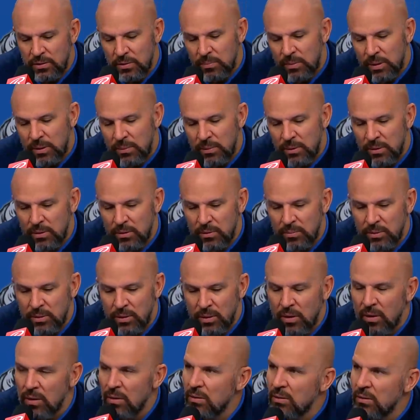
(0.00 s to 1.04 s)
maybe a little bit
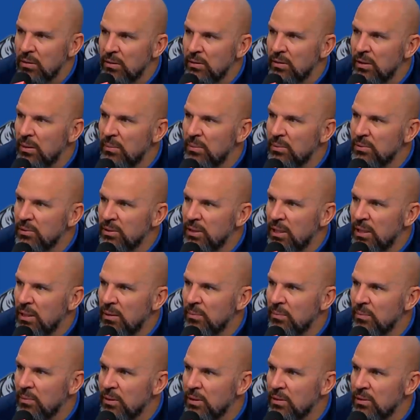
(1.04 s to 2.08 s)
harder to double
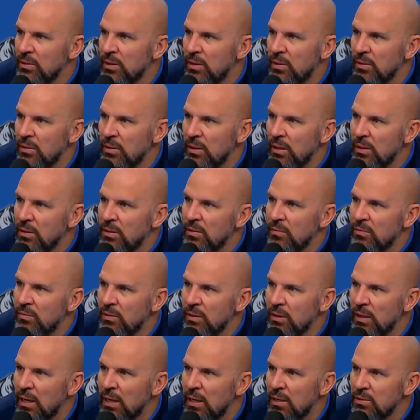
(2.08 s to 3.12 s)
team because now you got
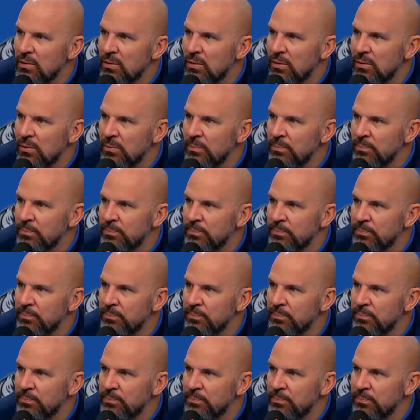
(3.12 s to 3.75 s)
different guys on them.